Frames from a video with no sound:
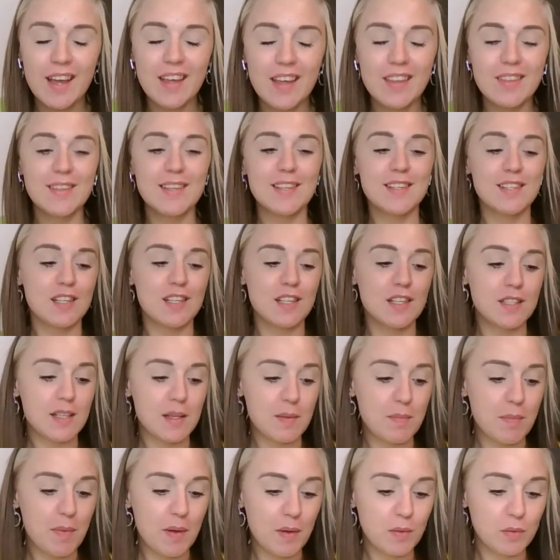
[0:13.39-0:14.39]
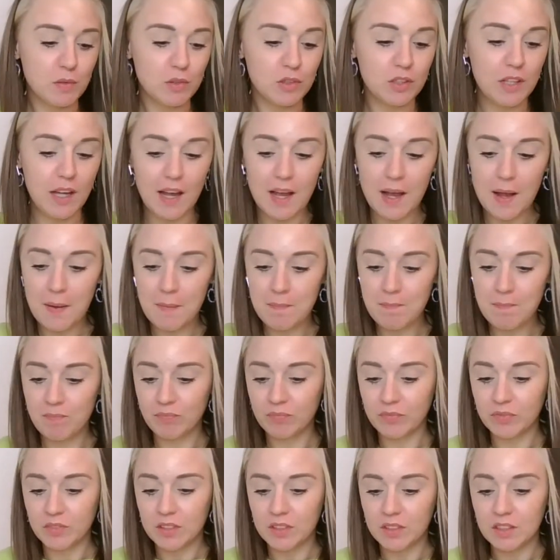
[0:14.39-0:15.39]
This is about um,
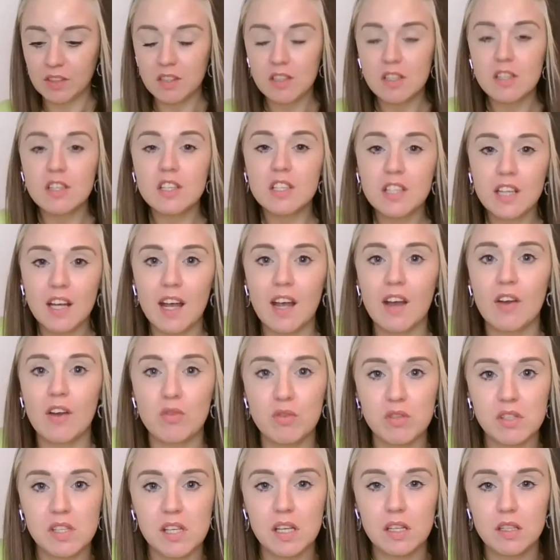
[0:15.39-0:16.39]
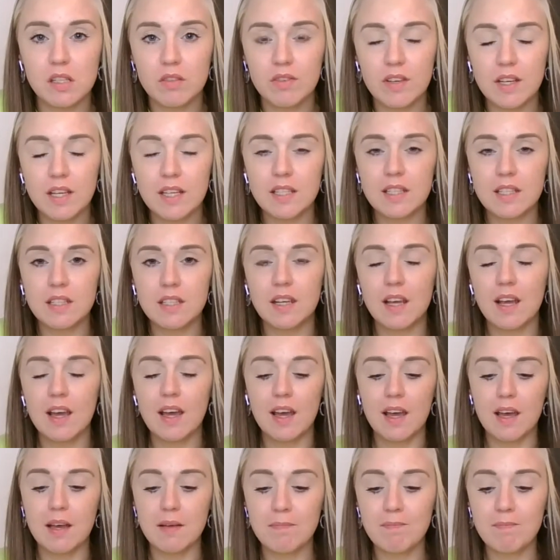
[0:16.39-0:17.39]
your tarot side of it.
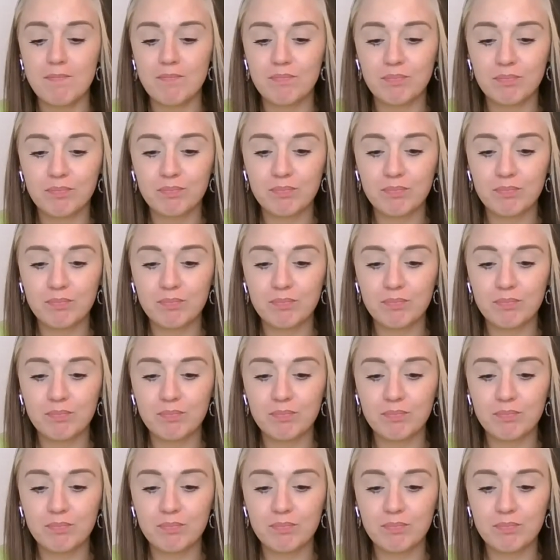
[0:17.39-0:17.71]
Um,